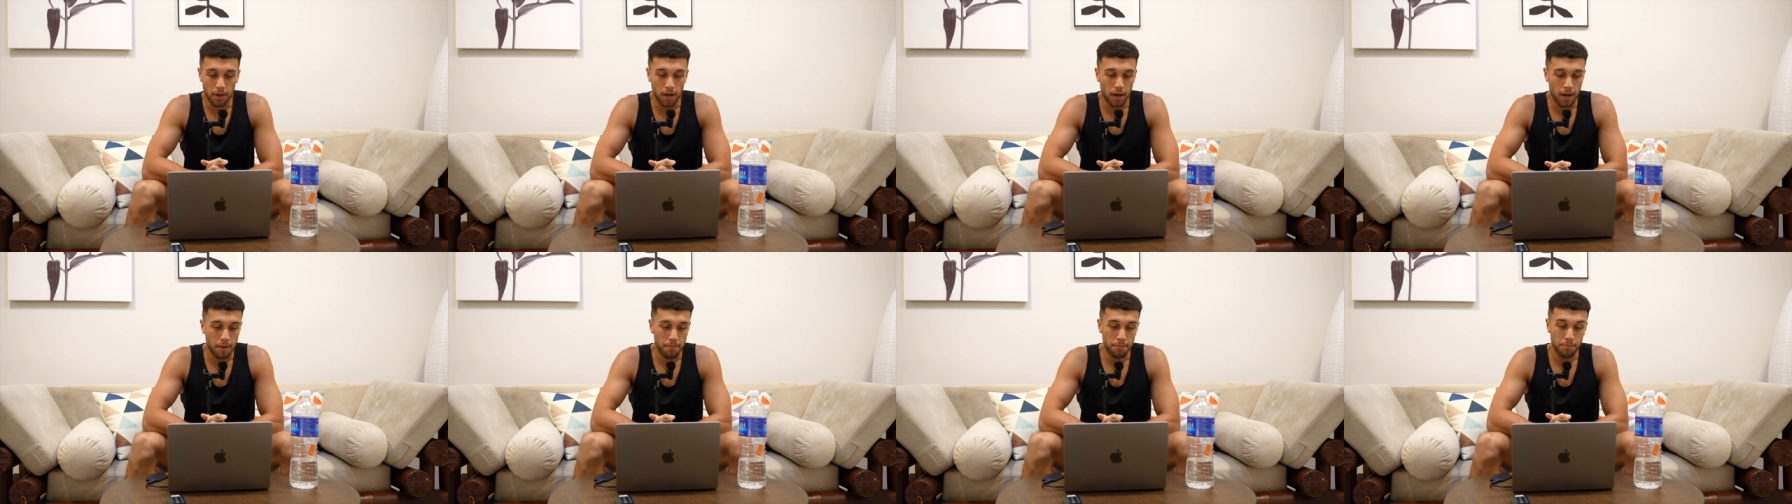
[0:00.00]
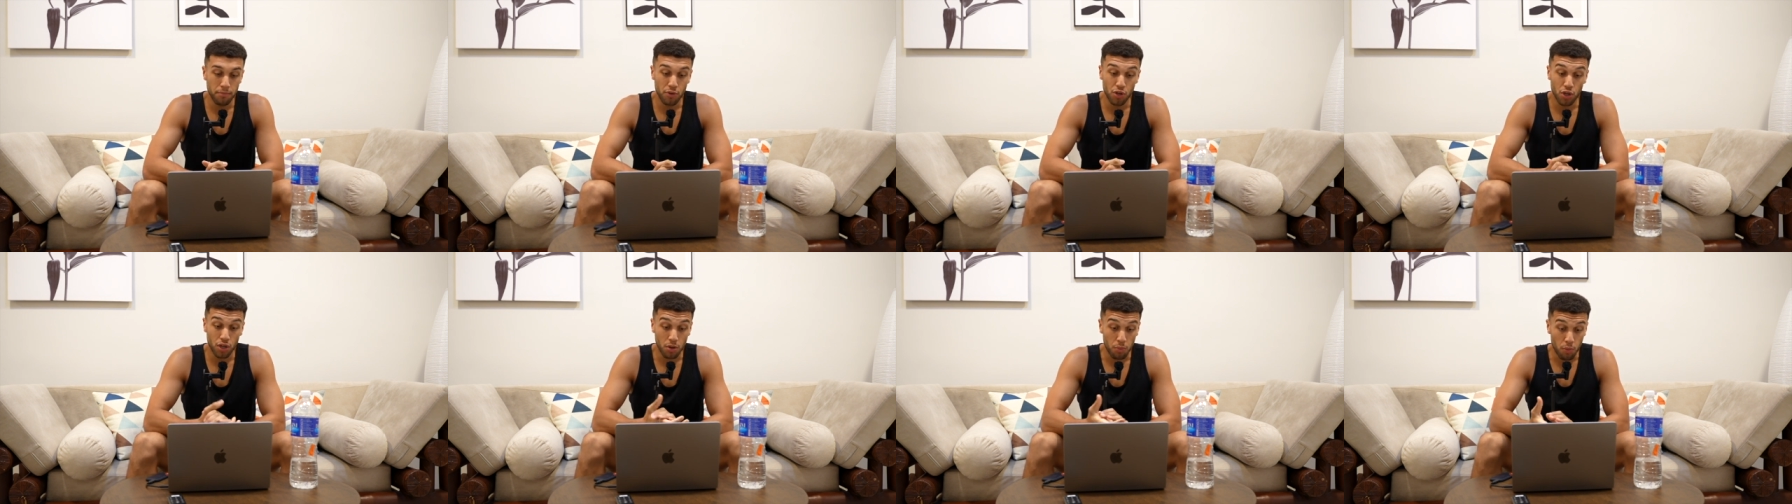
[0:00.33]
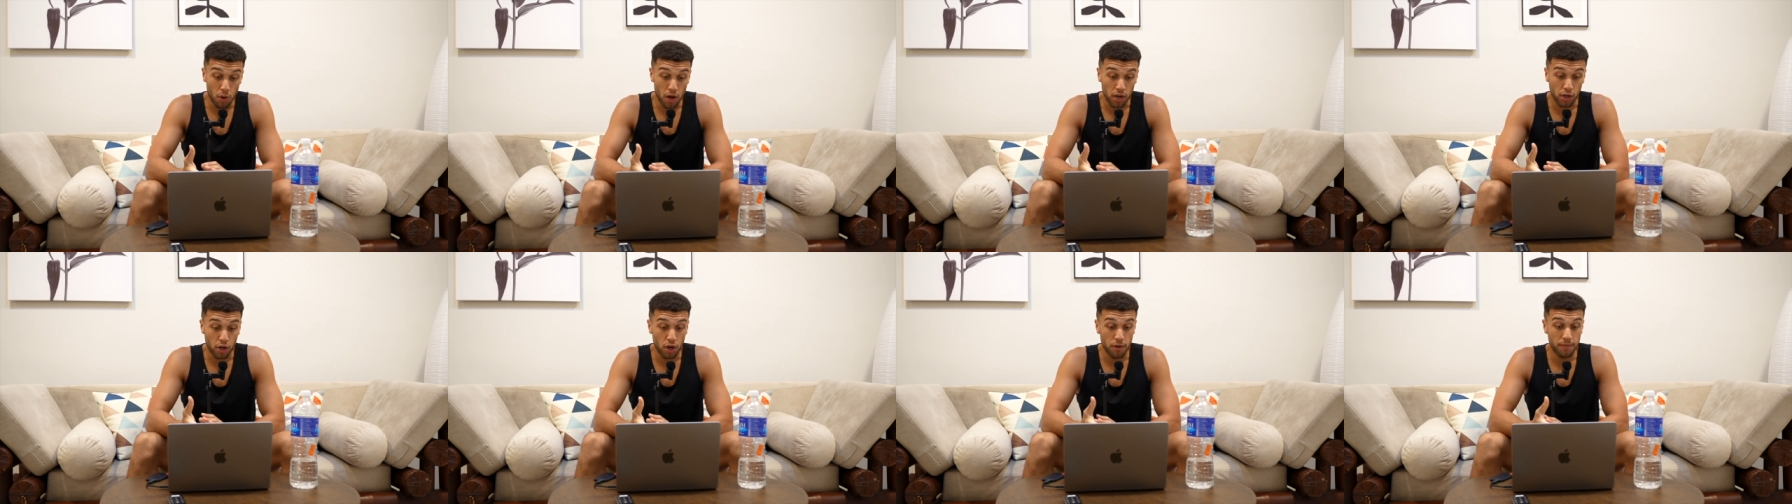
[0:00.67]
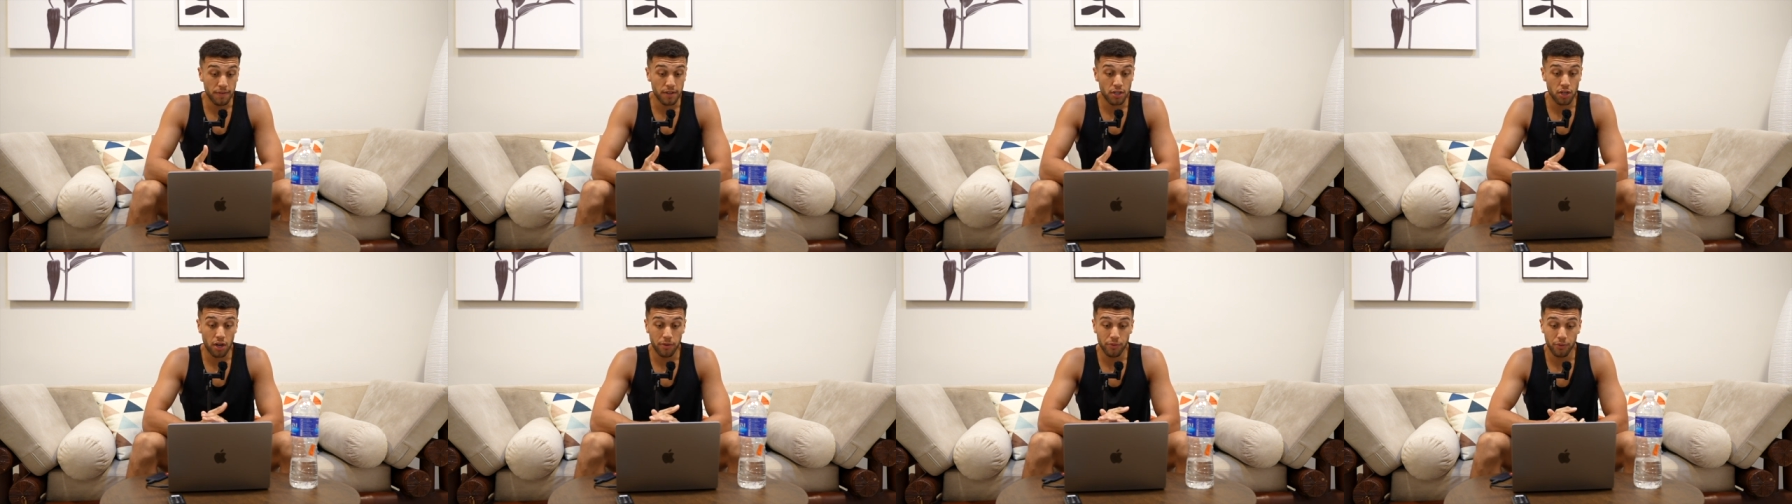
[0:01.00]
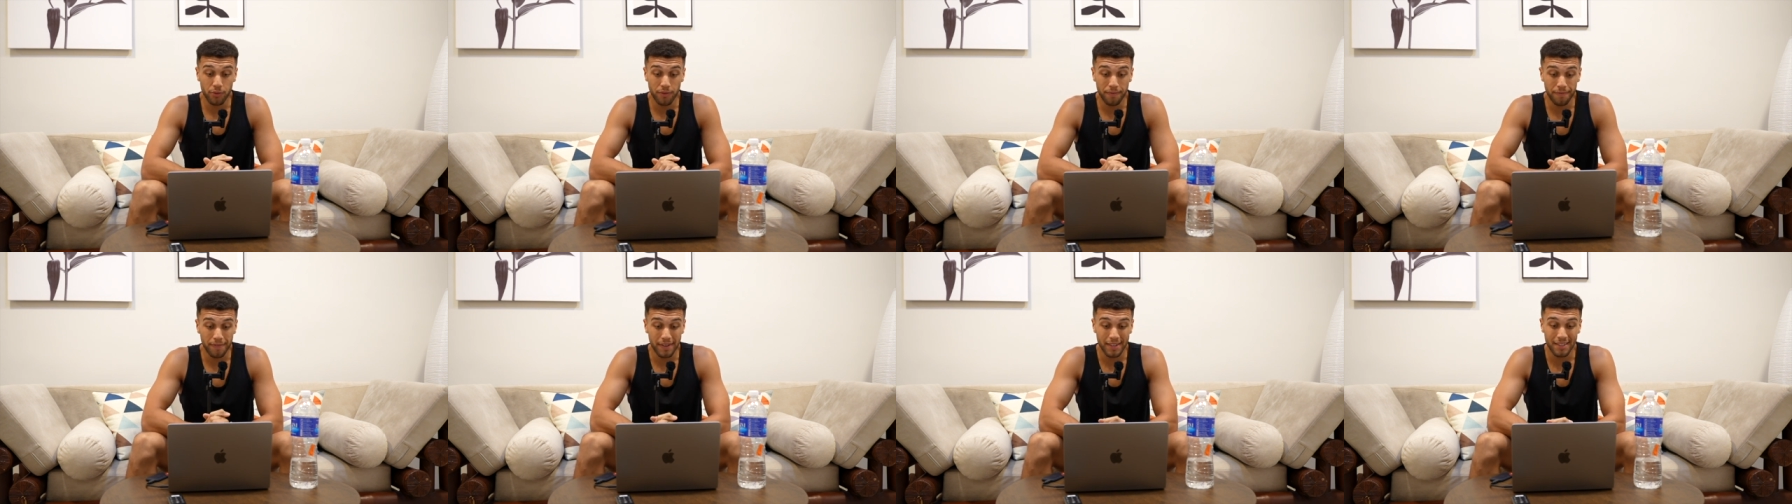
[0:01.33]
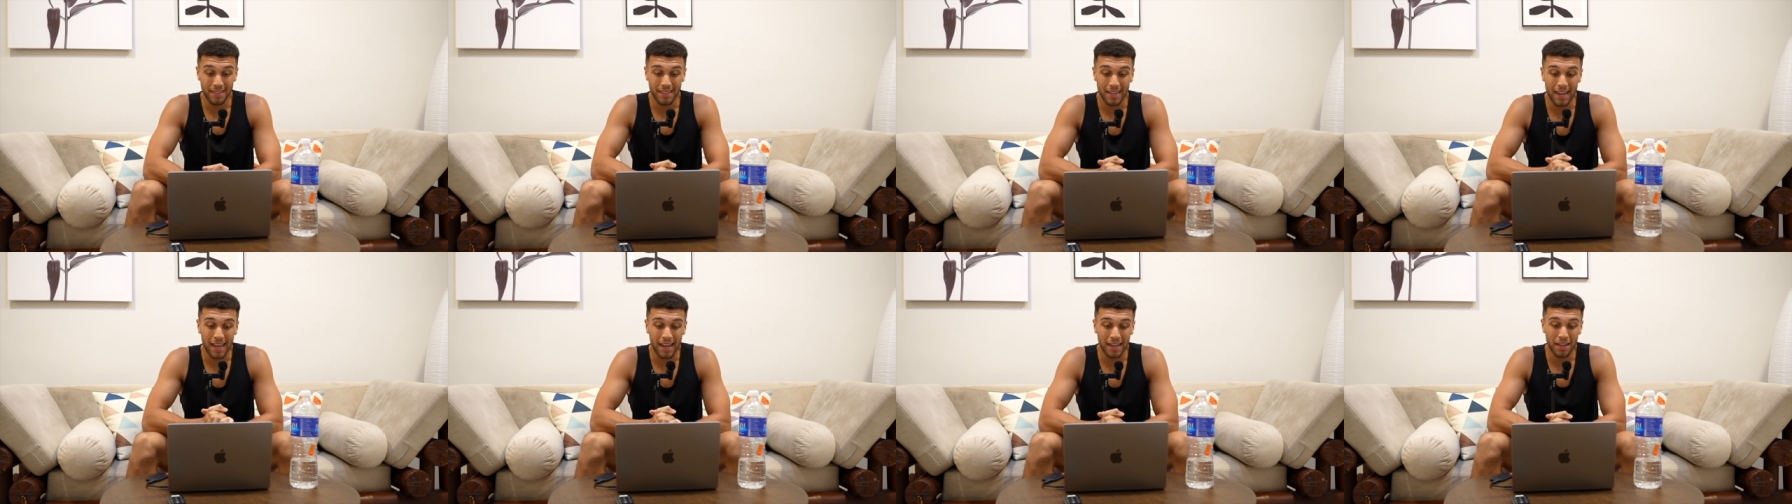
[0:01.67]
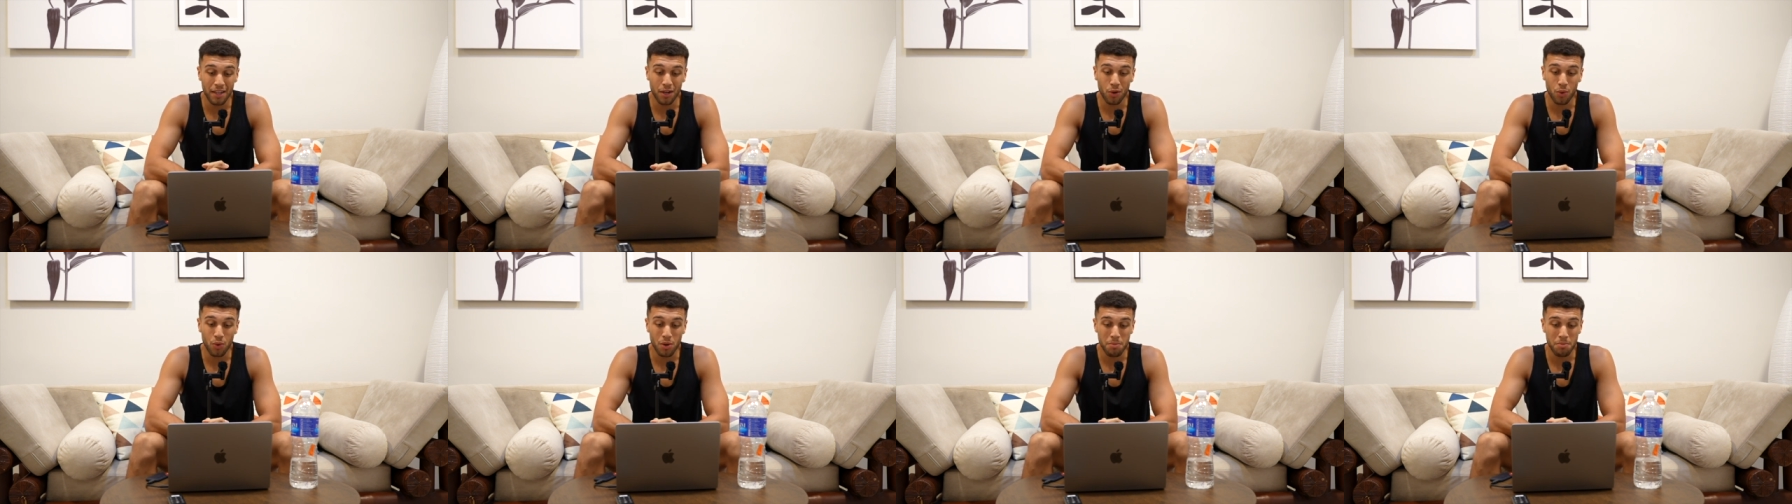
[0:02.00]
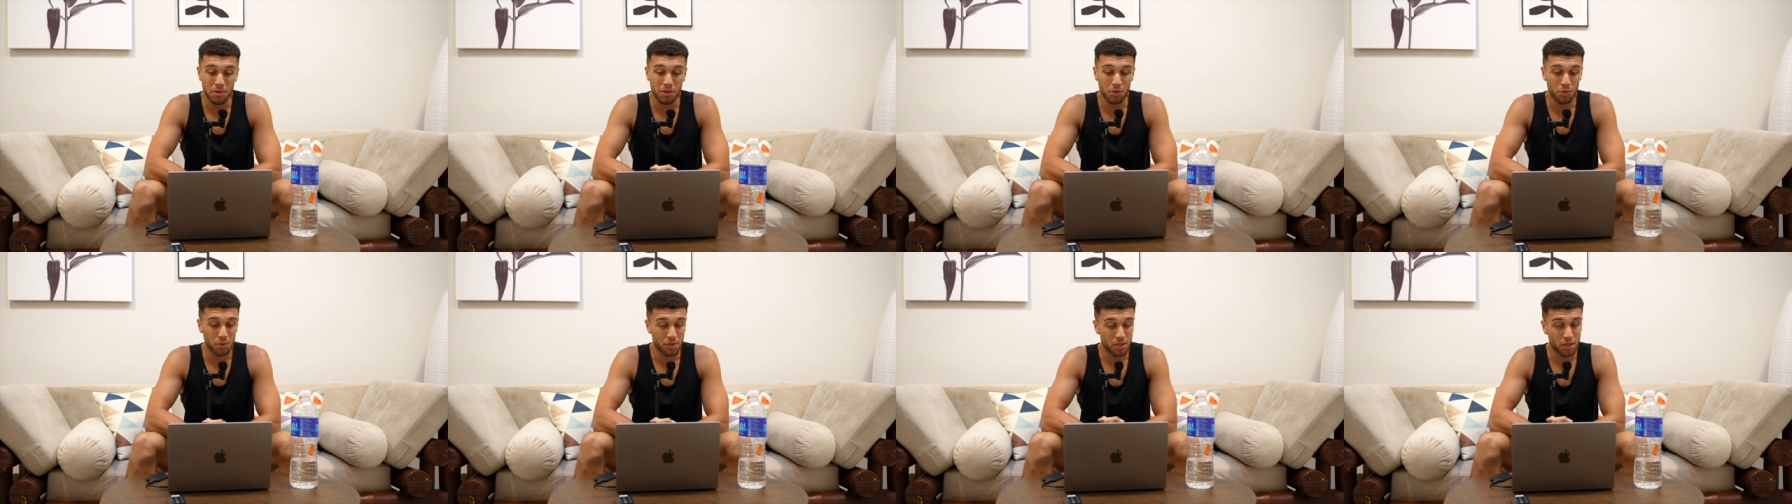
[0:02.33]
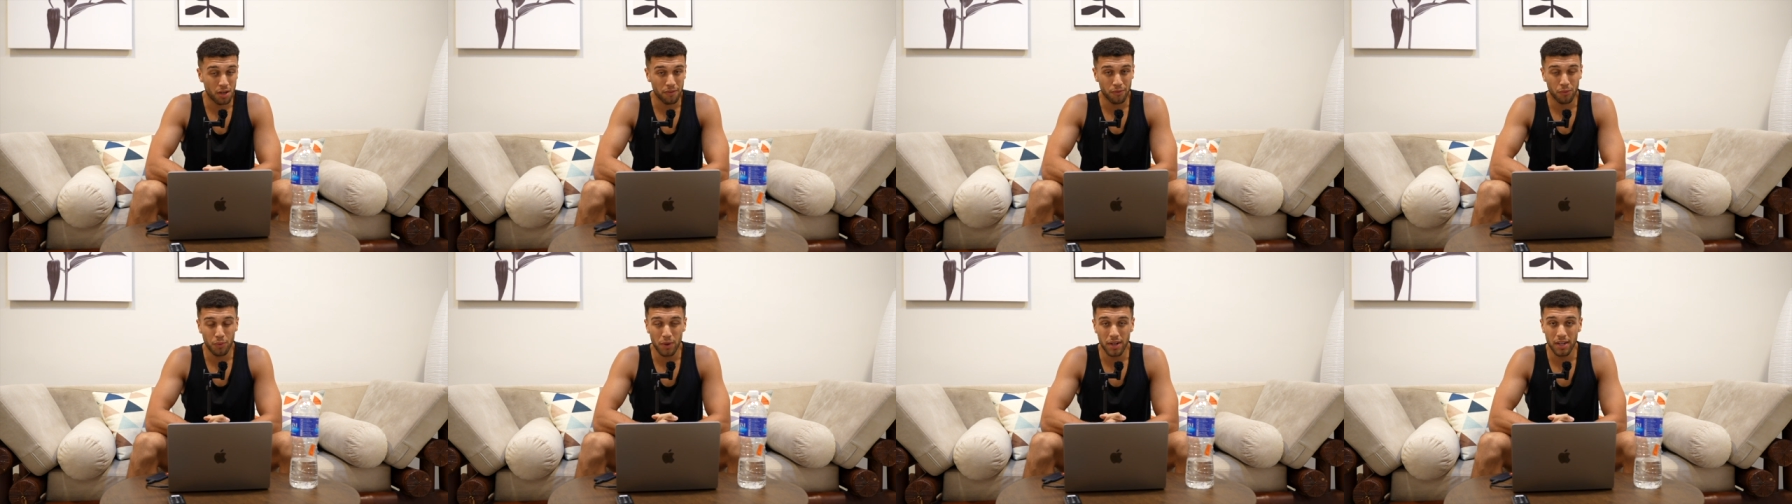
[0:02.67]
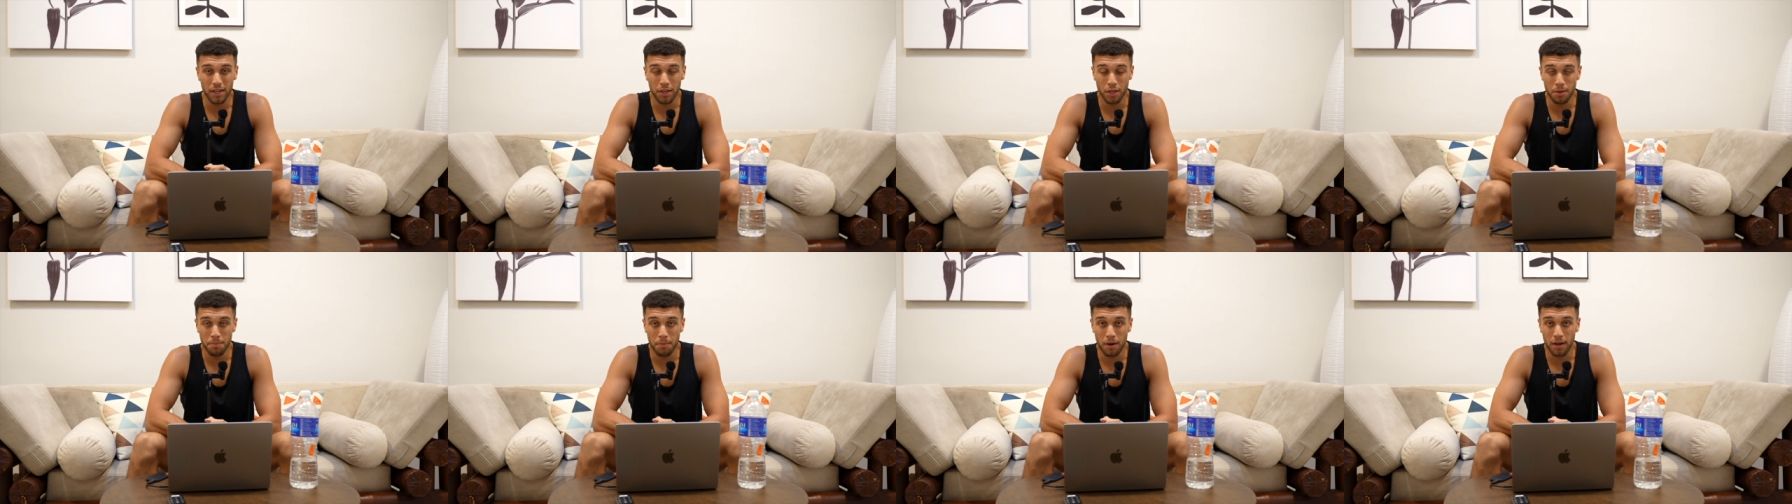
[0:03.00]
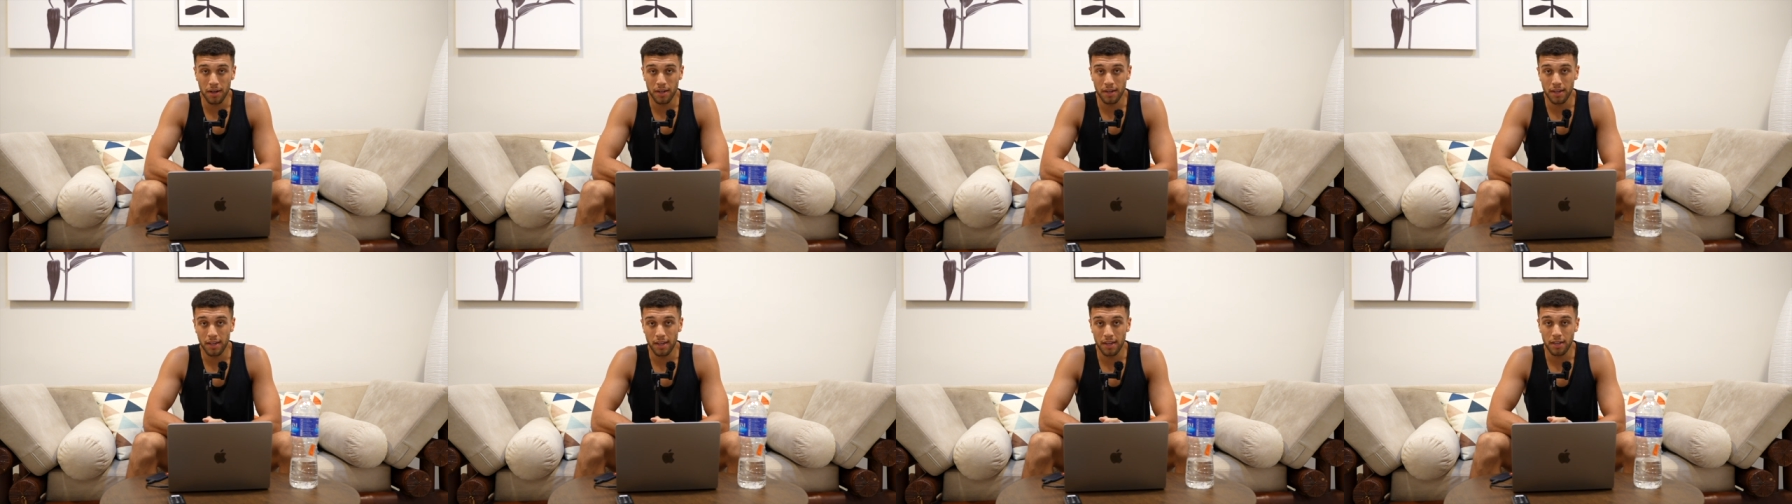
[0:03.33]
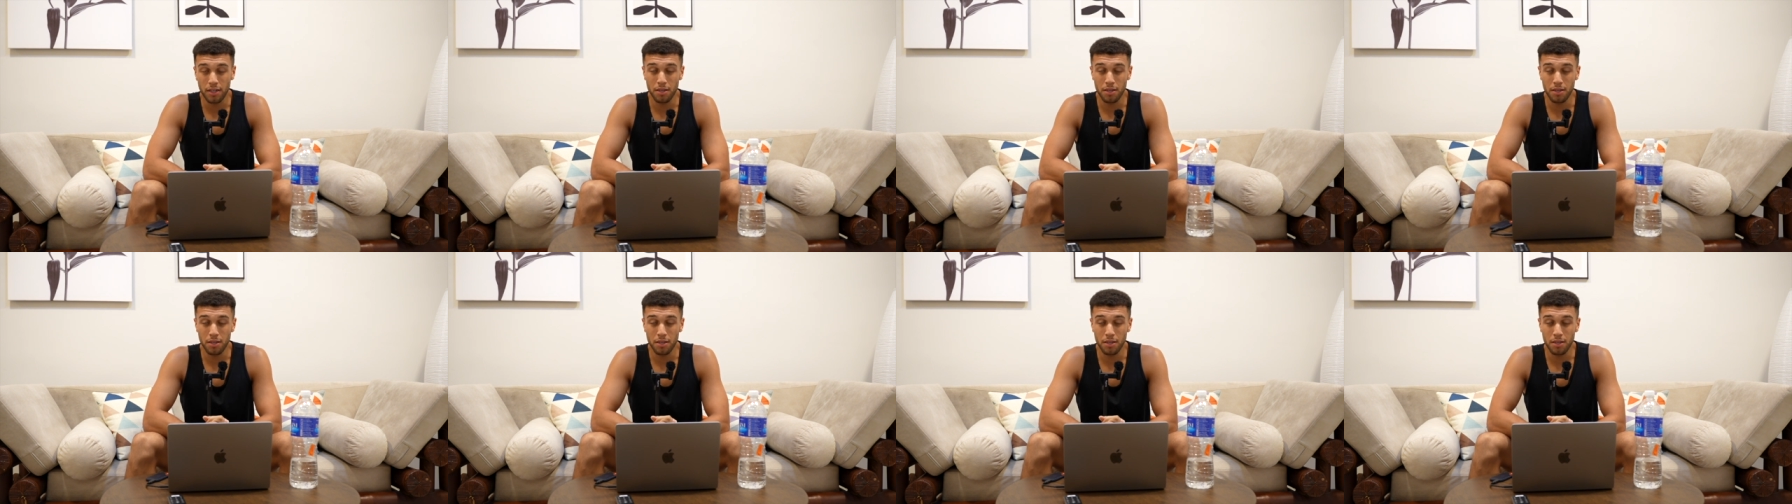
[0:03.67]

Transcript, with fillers: Um, you can work overtime to invest in any equipment or software that you might need.